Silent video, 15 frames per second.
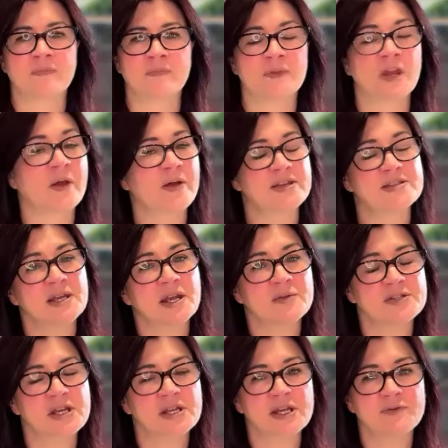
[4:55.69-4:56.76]
Now, I said I
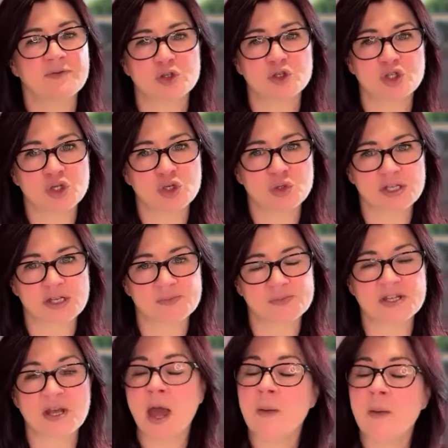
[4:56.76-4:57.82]
was going to give you 2 tips,